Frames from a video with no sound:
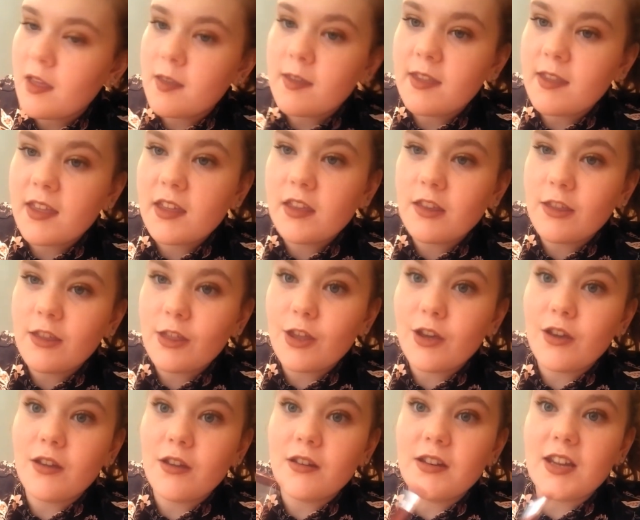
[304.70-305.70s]

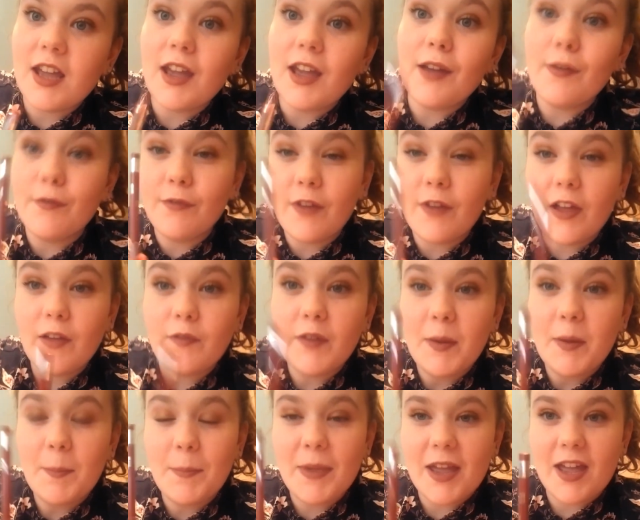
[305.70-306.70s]
630
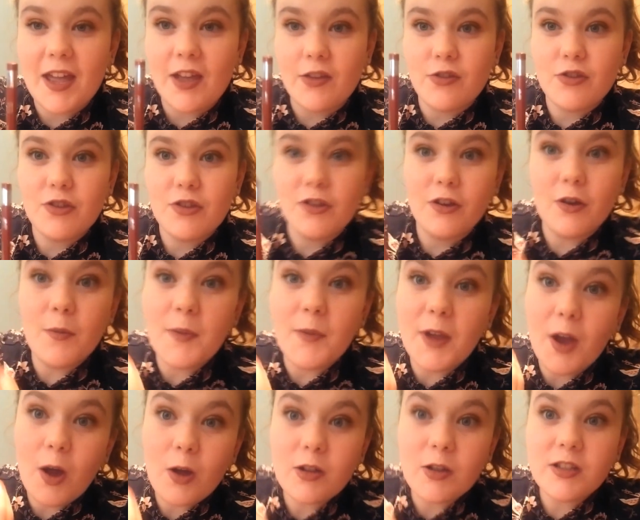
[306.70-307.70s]
Velvet Beige. So can we
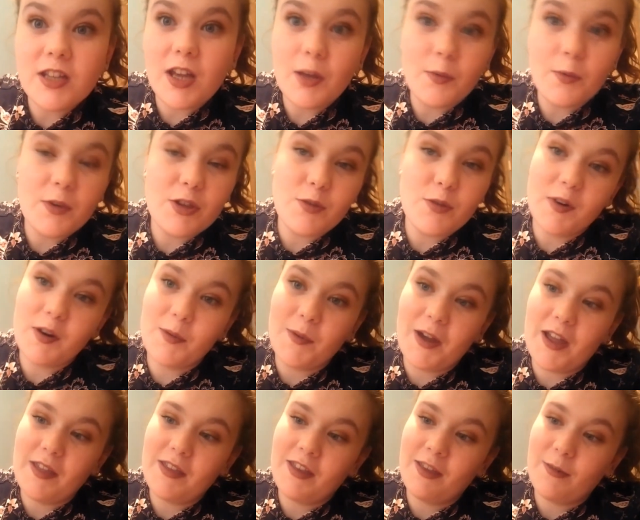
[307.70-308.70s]
all tell which one I
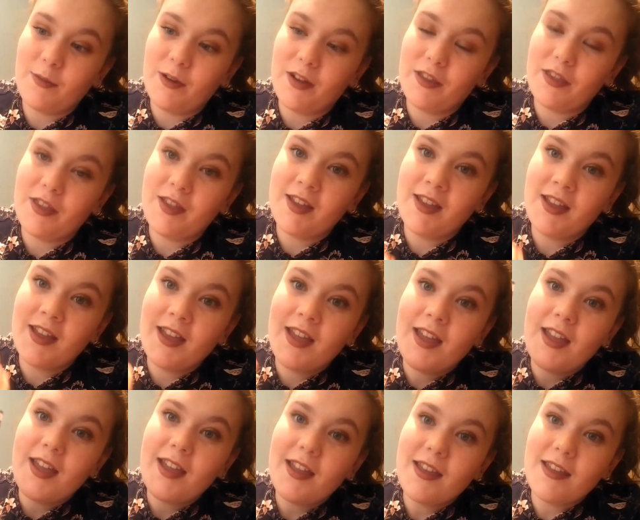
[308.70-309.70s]
wear this with?
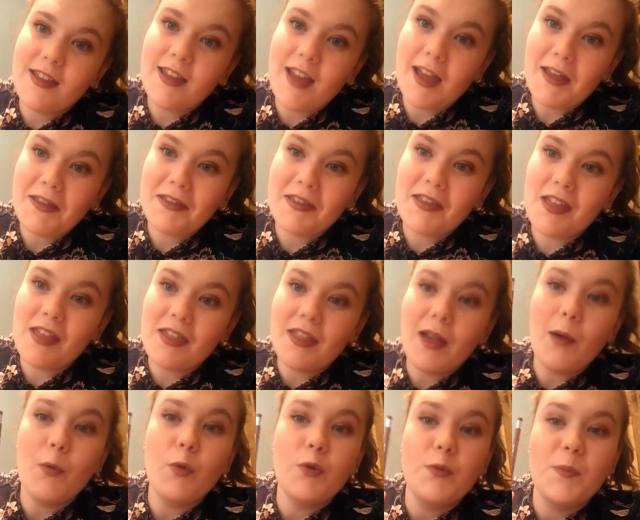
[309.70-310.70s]
Yes,
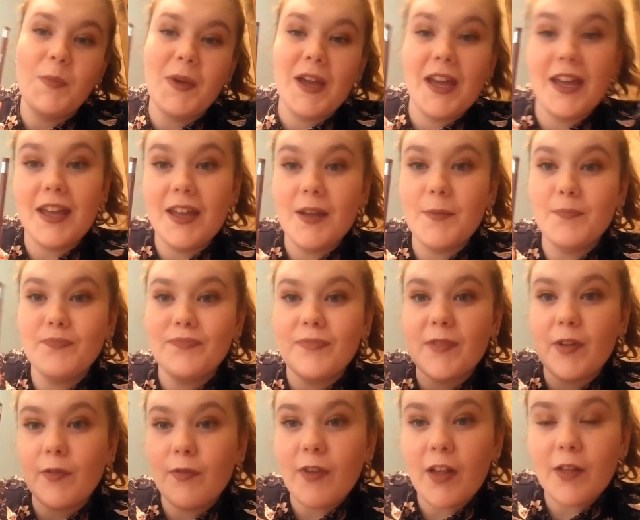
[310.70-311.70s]
that would be
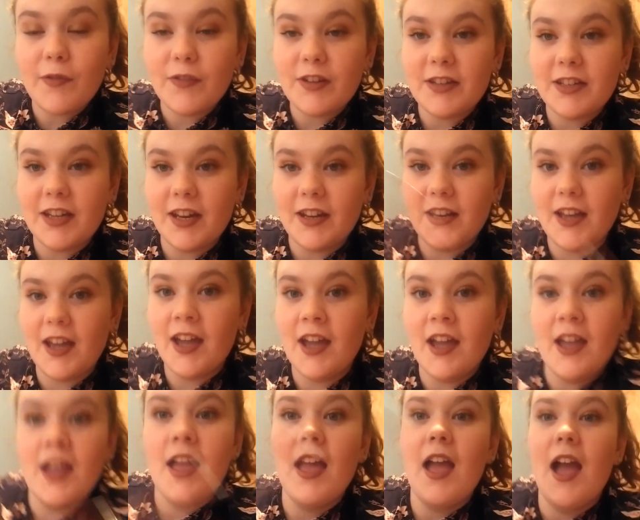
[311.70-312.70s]
Velvet Teddy.
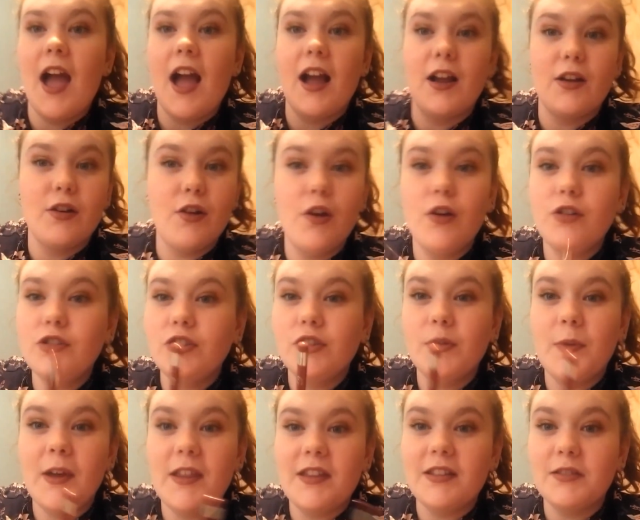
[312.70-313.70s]
I can
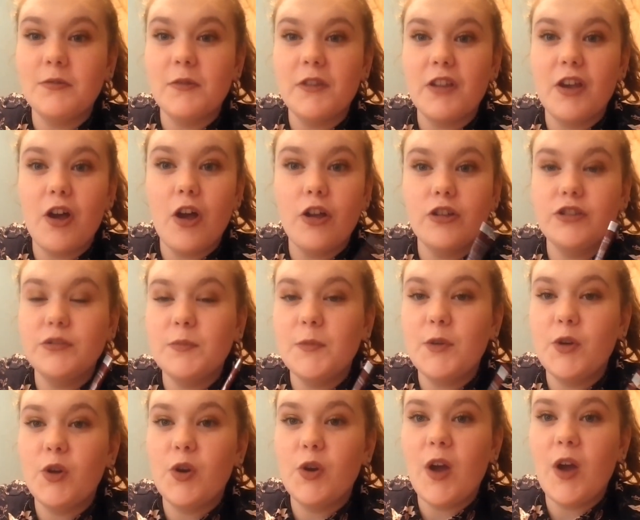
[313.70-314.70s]
also wear this with
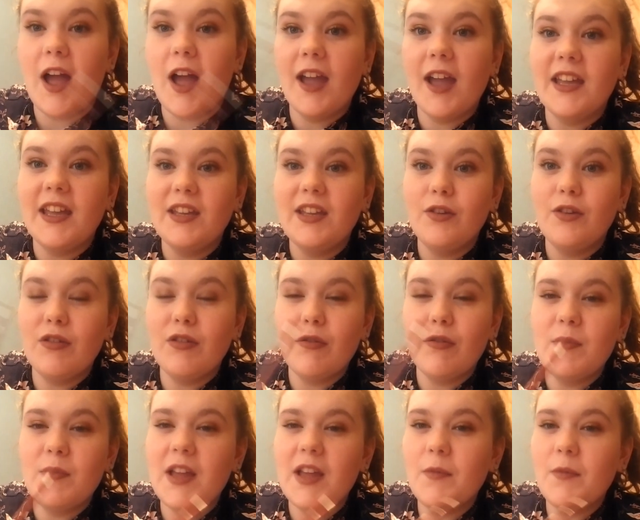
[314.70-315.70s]
Cosmo. I
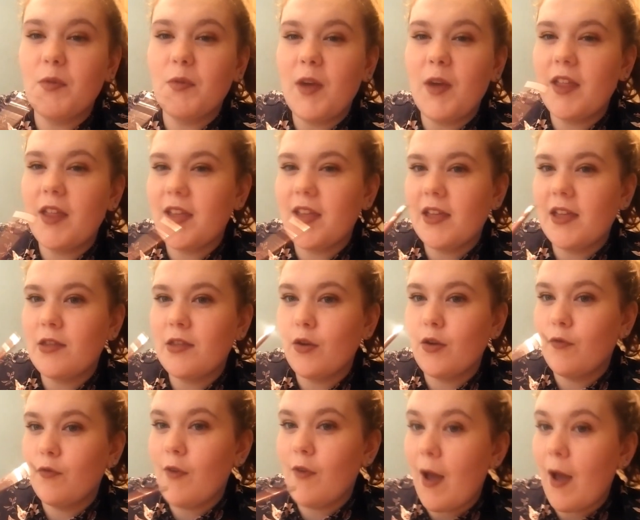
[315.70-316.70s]
sometimes wear this
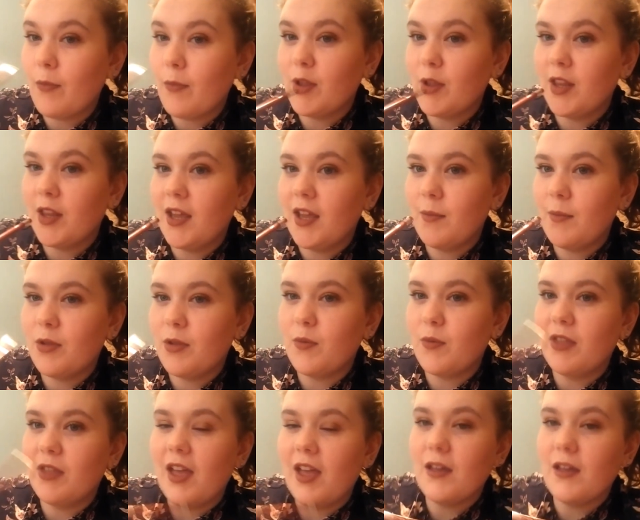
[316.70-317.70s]
around the lips
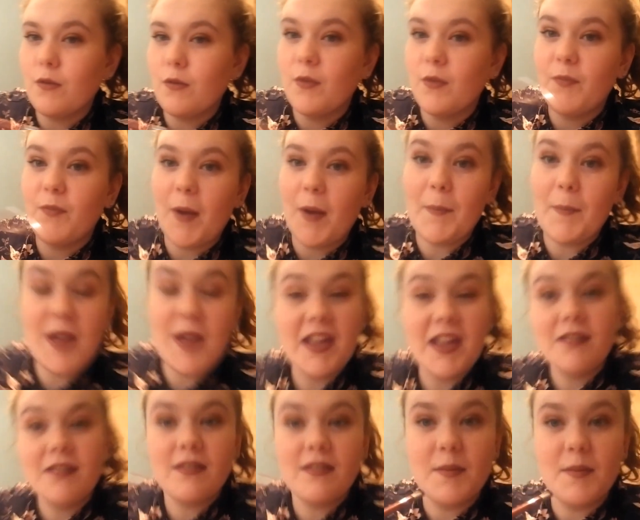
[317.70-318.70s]
with like some of my
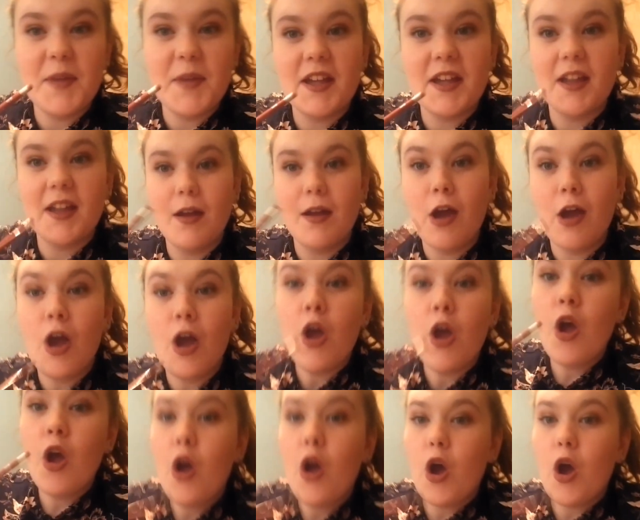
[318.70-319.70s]
pinks to make
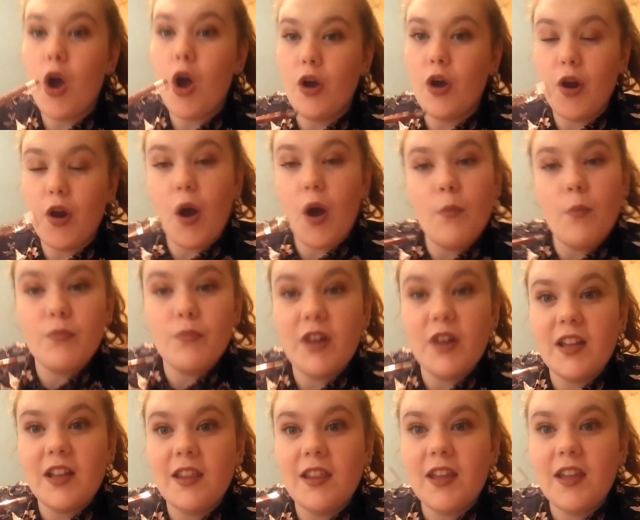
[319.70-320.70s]
an
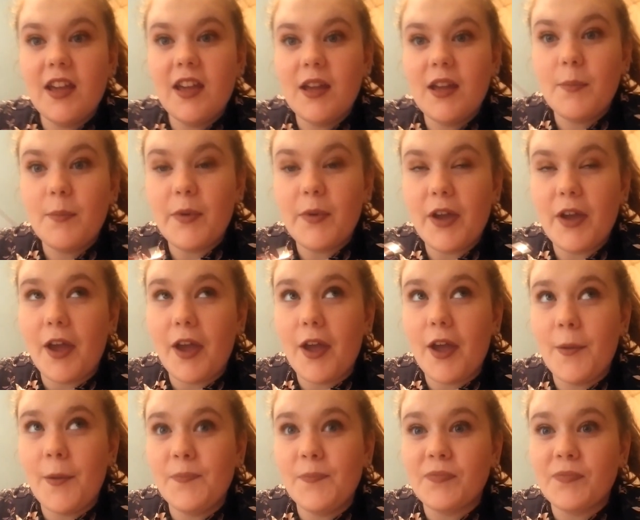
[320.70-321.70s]
ombre lip.
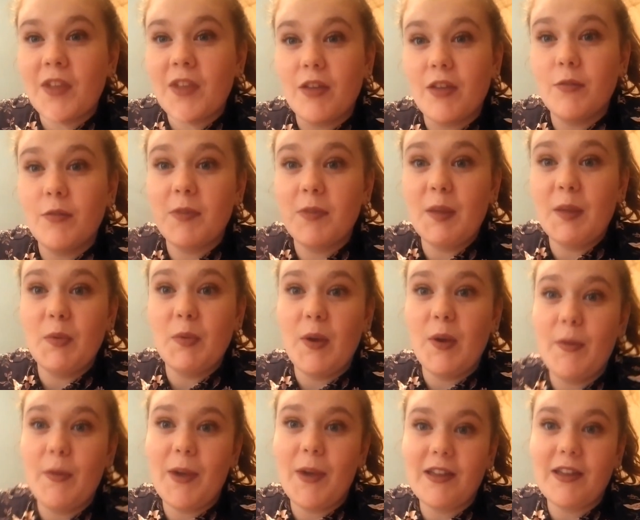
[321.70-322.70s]
I sometimes
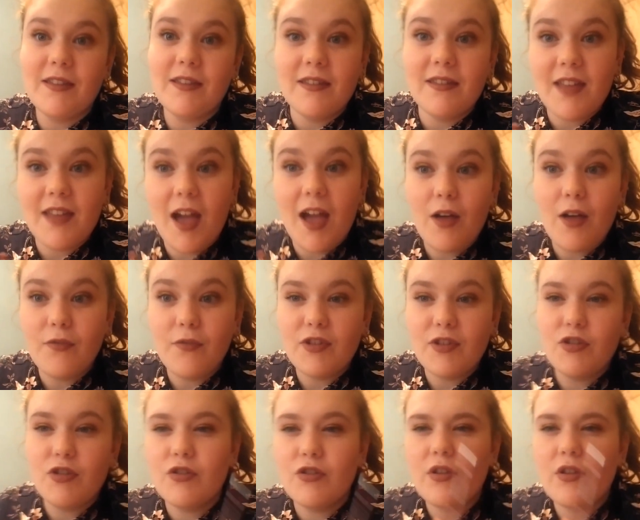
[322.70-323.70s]
wear it by itself.
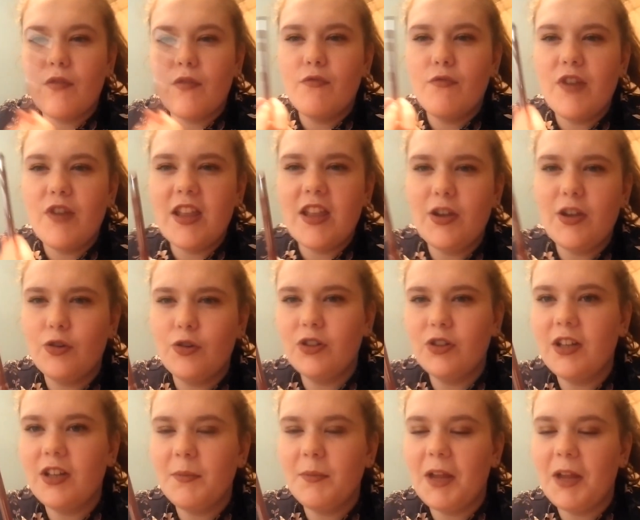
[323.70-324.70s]
It's just a really good
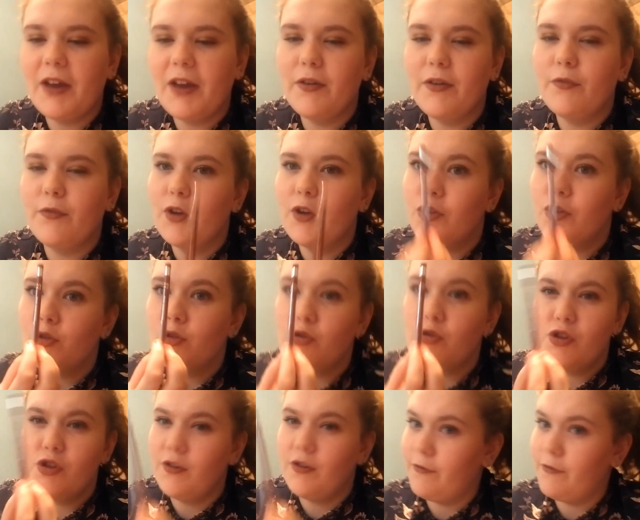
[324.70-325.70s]
lip liner for
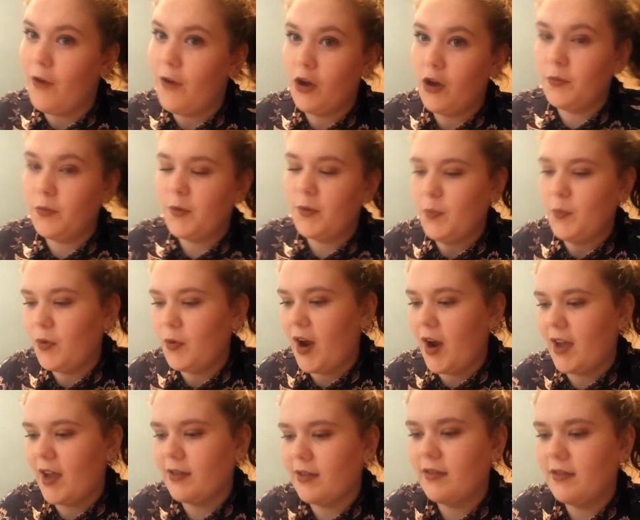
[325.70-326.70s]
such an affordable
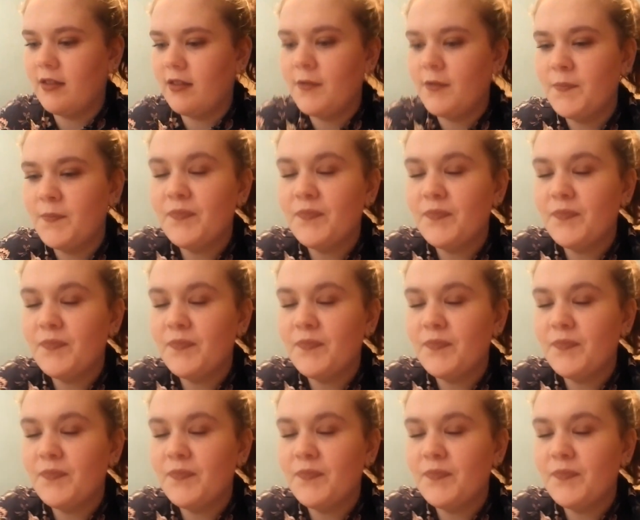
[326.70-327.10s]
price.